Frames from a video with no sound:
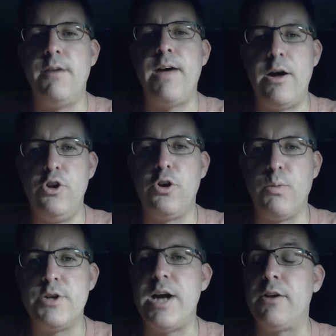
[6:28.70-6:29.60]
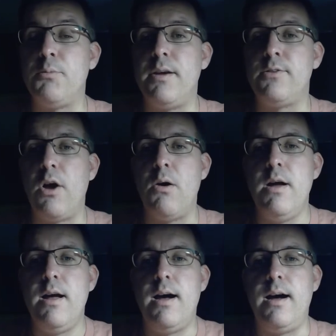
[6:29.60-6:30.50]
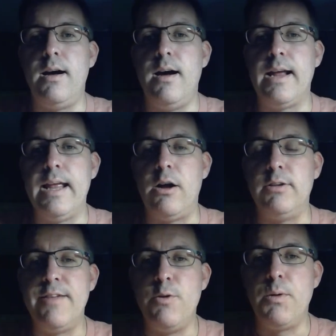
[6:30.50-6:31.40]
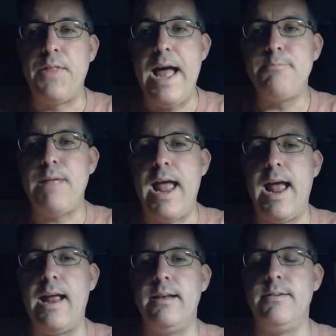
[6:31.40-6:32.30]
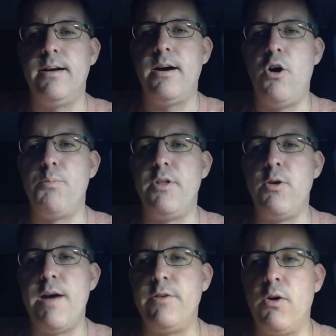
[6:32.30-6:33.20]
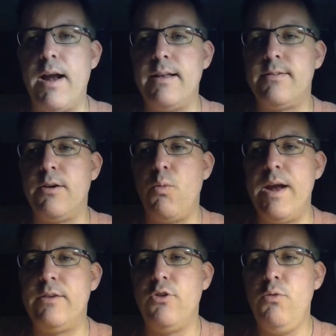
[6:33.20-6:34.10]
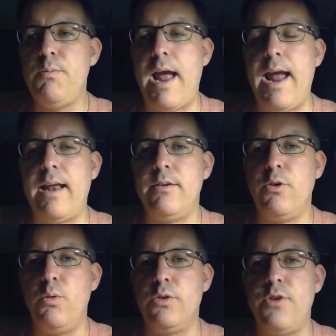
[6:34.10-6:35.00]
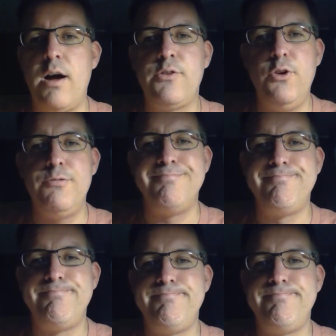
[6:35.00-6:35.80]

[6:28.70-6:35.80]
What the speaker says: how you can reach out to me. So again, I'll leave you with that, and hope that you have a great week 2, and we'll talk soon.